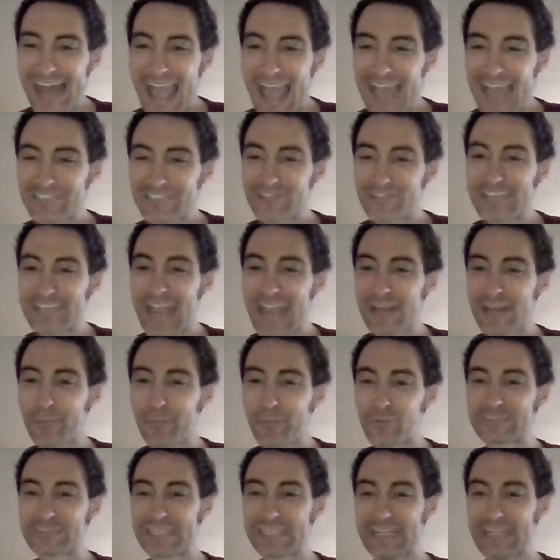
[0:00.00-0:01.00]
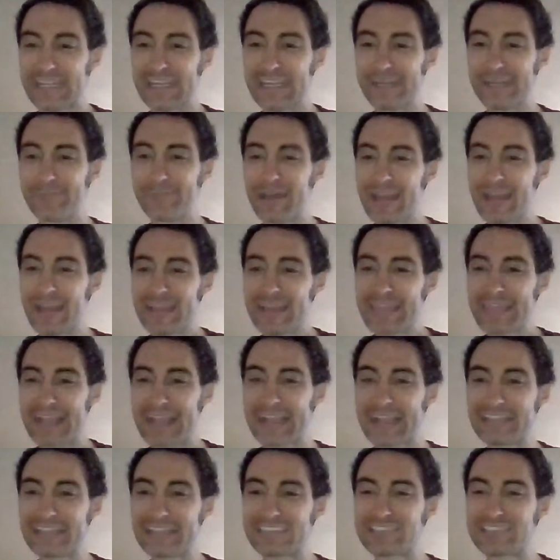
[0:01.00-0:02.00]
ascertainable team
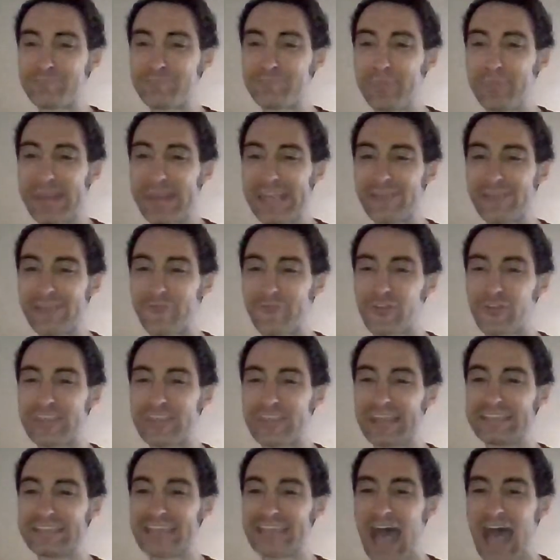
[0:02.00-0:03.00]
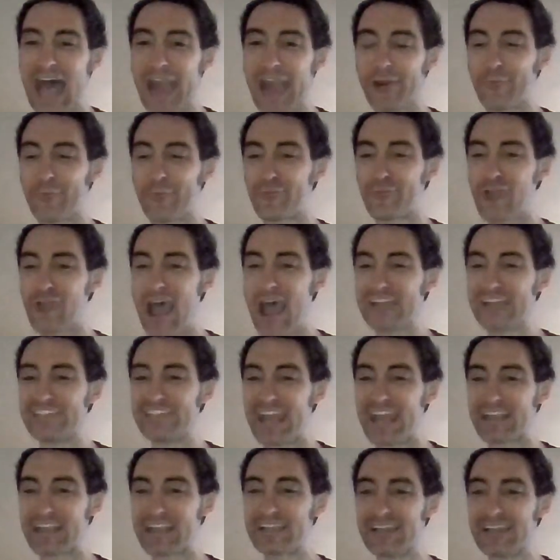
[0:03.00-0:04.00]
that can speak for the entire
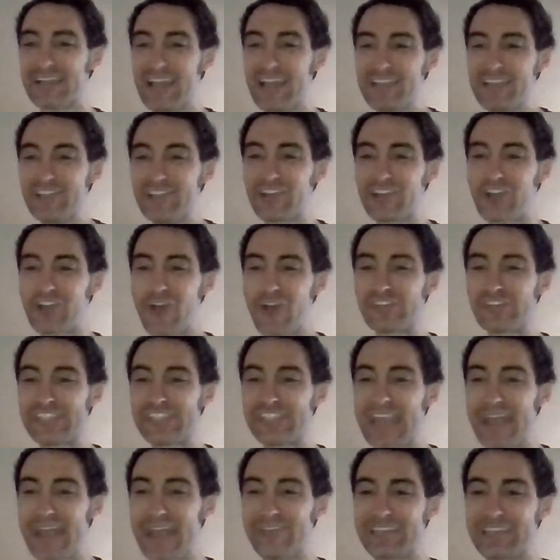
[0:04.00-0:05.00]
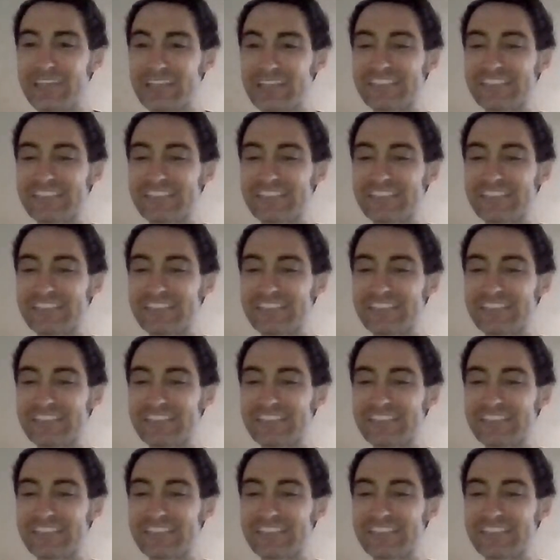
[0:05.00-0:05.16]
project, negotiate with